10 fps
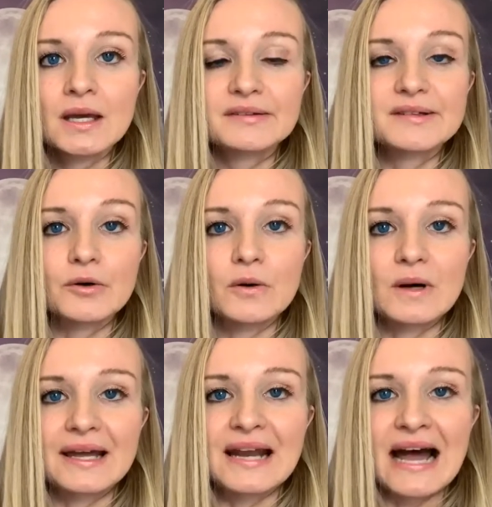So
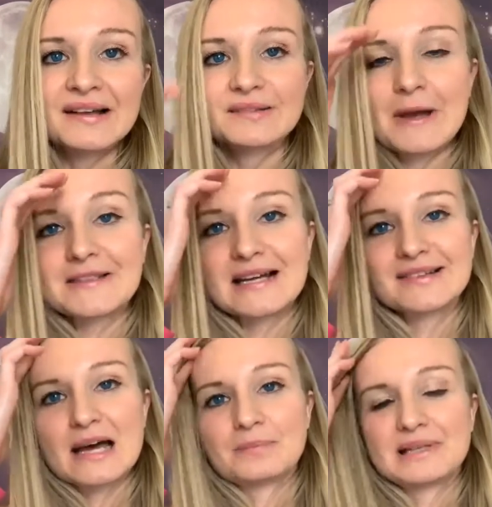an aspect that's
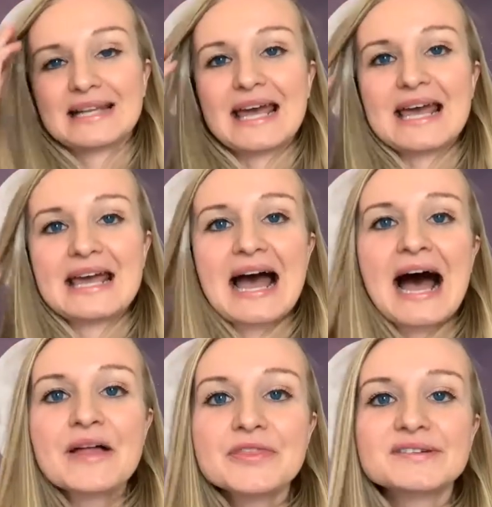at play
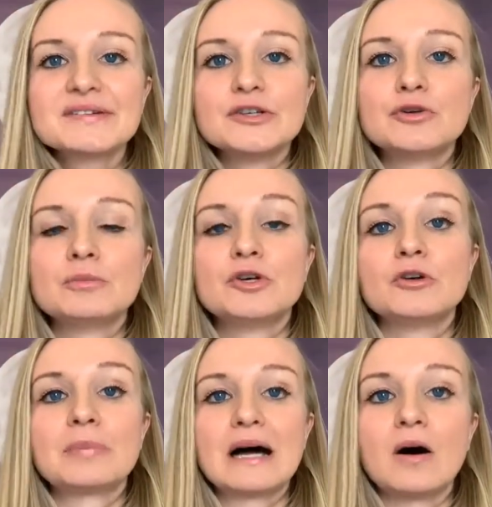at this new
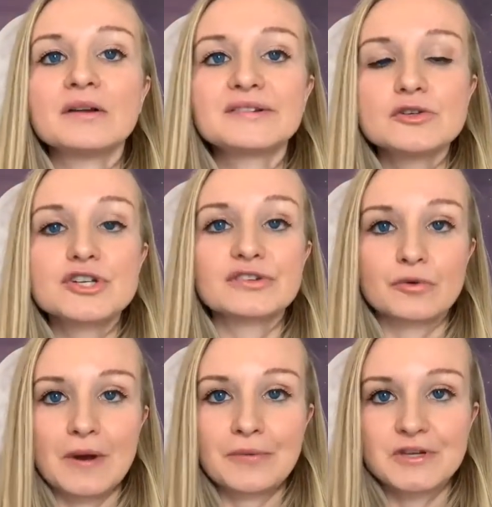moon, but also just
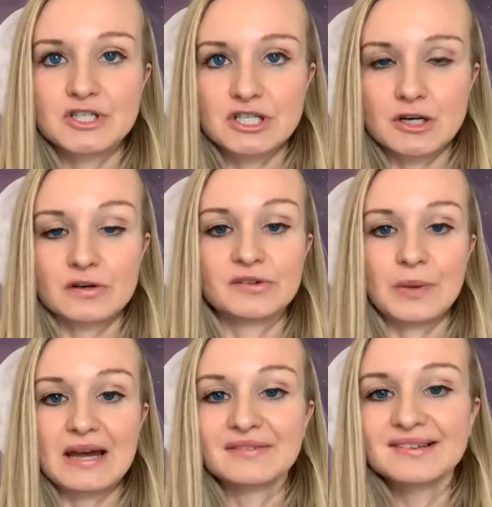throughout this year, is
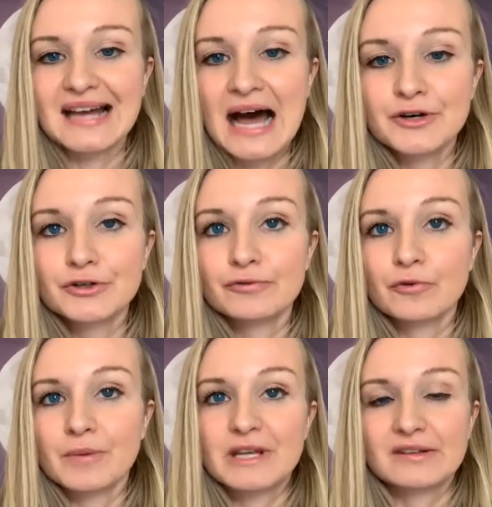we have Saturn
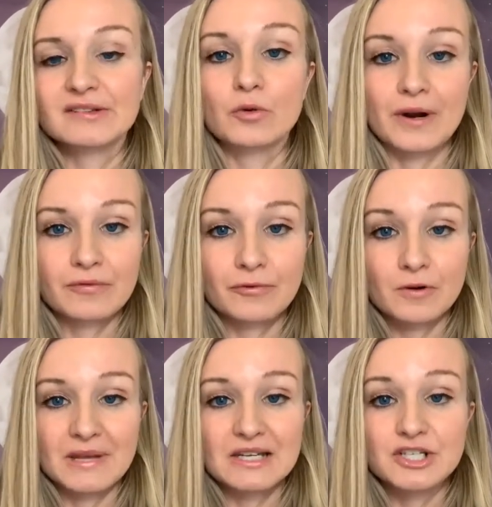forming a square
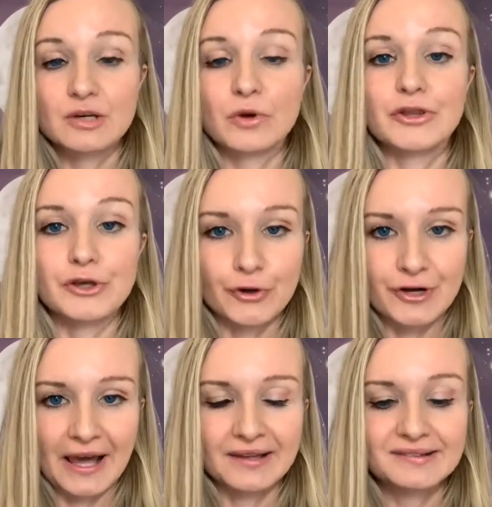formation with
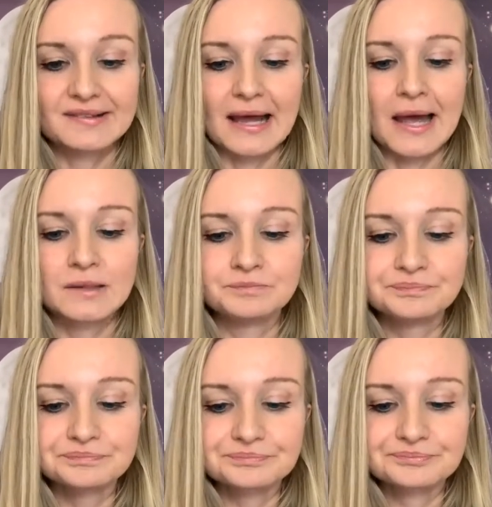Uranus. And